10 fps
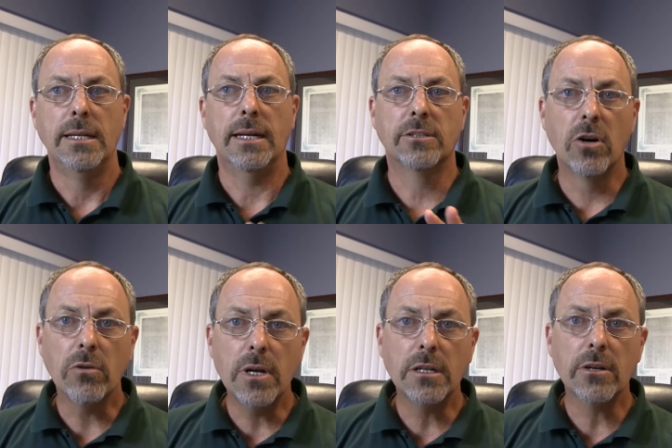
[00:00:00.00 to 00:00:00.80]
Now,
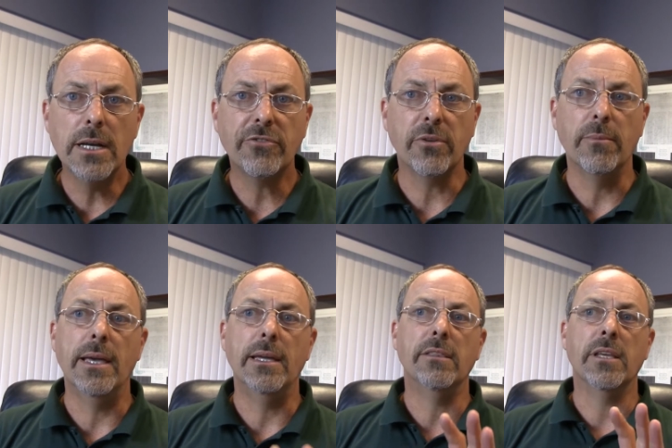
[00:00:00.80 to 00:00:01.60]
don't
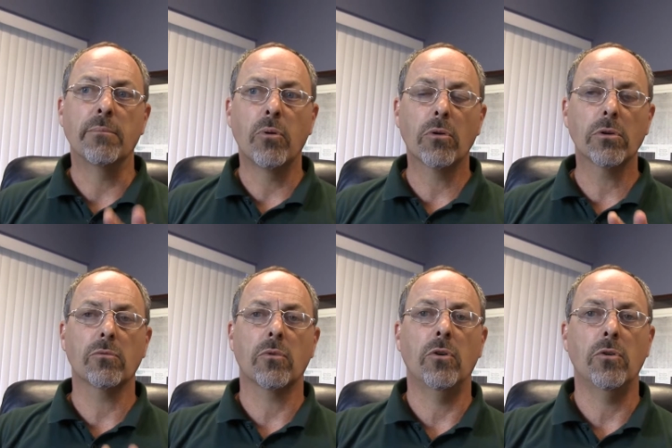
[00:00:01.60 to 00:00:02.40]
underestimate the important
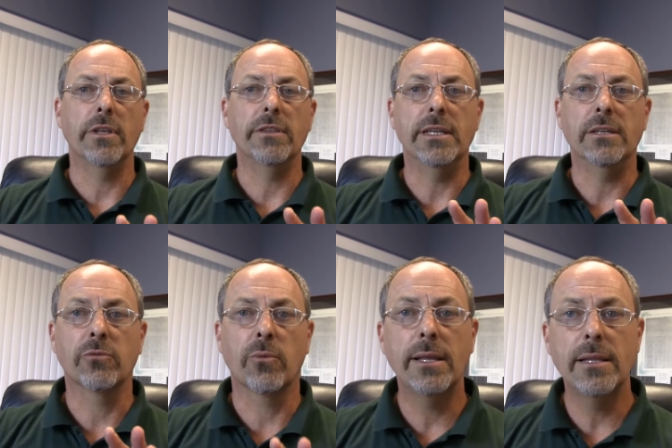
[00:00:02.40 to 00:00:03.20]
role that the
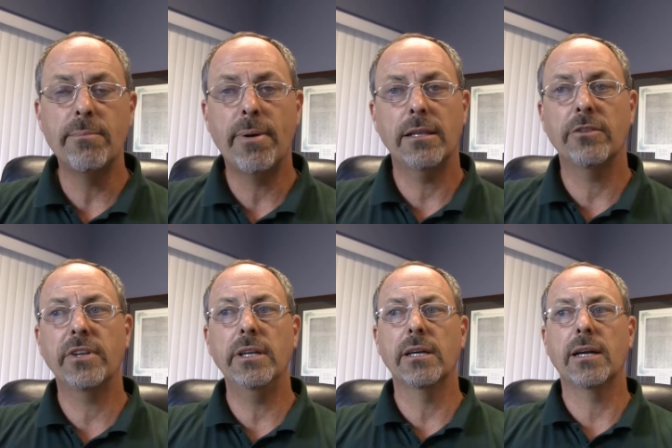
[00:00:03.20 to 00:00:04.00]

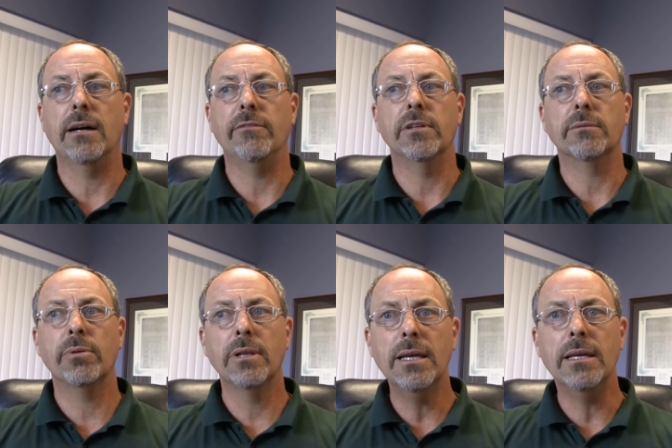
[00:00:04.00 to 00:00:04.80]
Israeli-Palestinian conflict
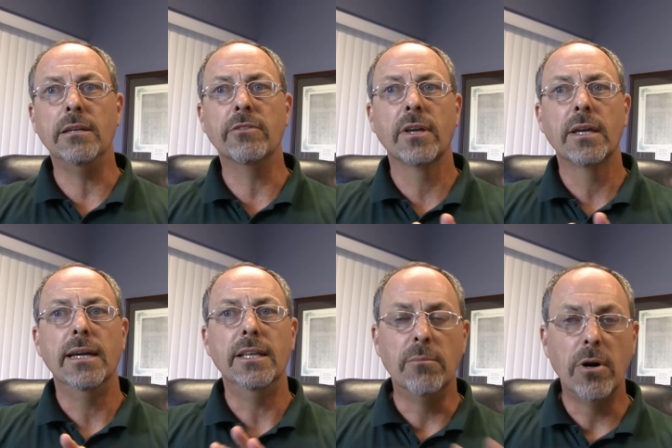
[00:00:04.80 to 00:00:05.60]
plays
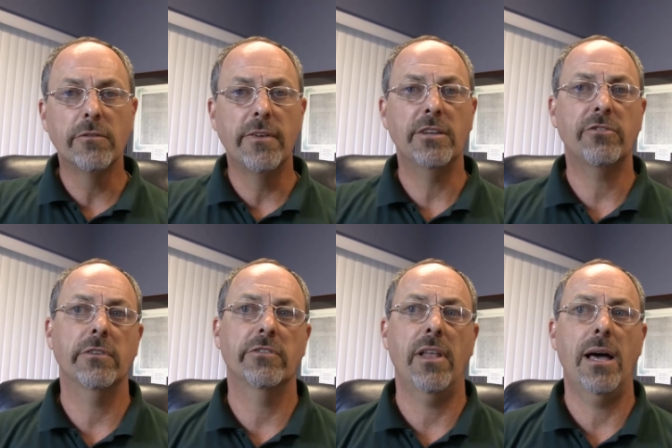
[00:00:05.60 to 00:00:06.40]
in the motivation of
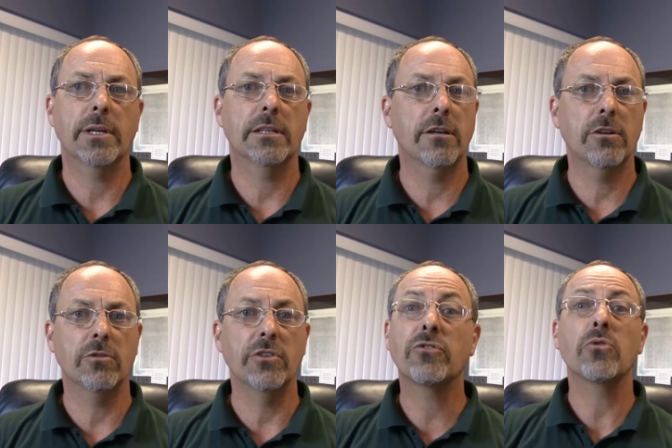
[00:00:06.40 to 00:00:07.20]
Islamic
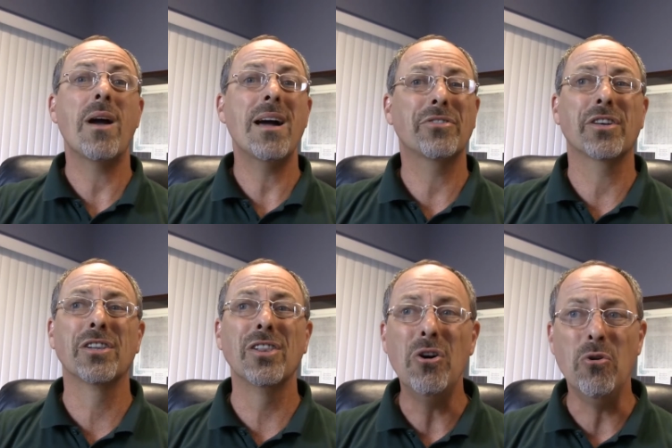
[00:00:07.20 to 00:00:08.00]
terrorists throughout the
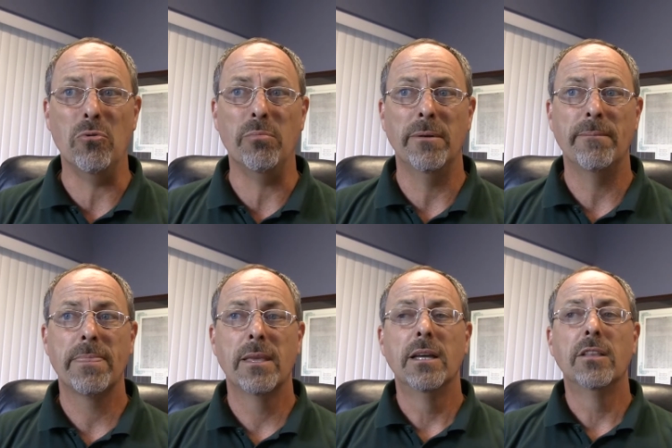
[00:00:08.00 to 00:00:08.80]
globe.
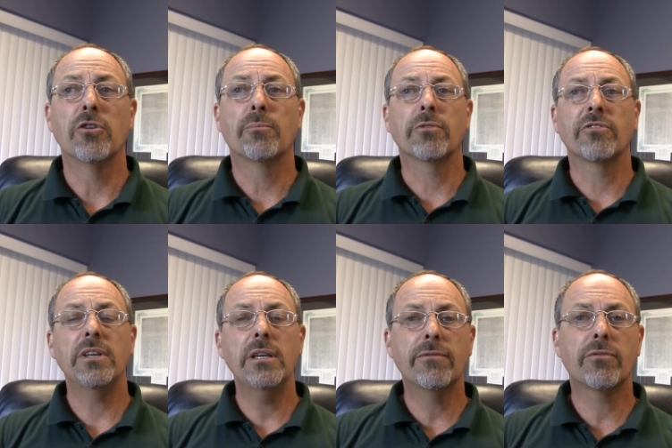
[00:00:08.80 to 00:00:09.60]
The
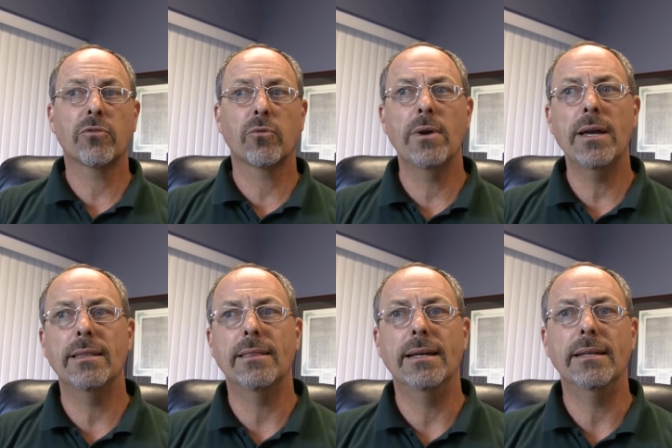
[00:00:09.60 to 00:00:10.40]
perceived
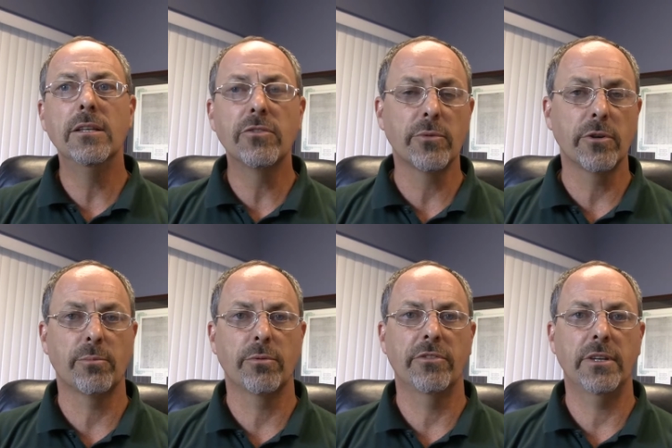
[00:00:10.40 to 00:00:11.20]
threat that Israel
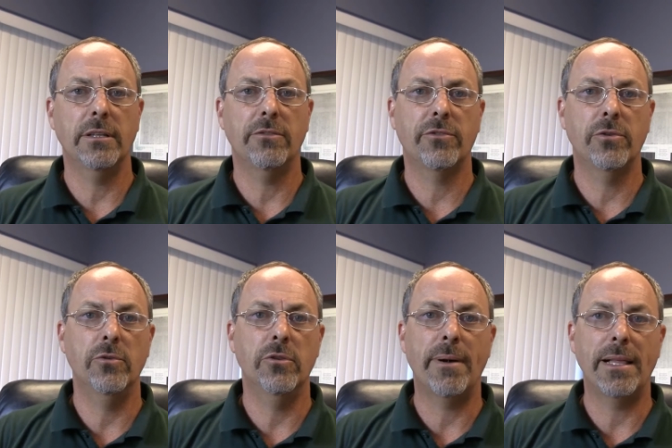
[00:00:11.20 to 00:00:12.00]
presents
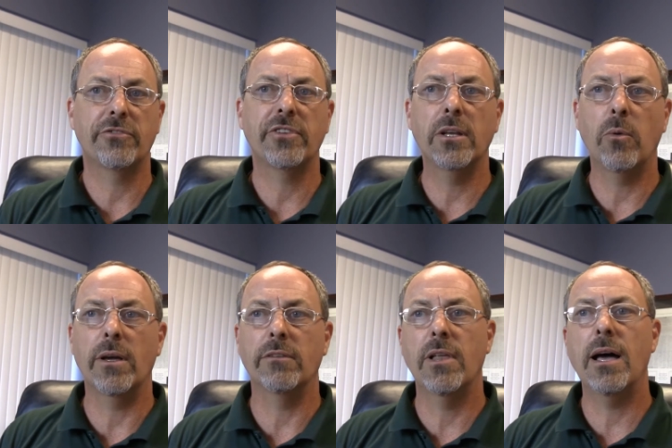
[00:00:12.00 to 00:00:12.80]
to the Palestinian way
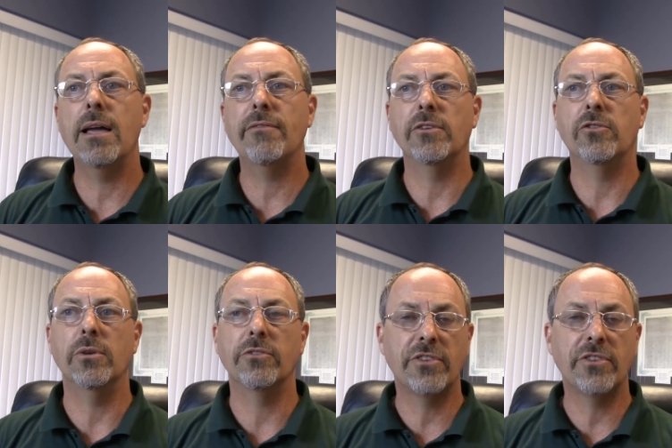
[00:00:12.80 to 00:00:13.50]
of life and to its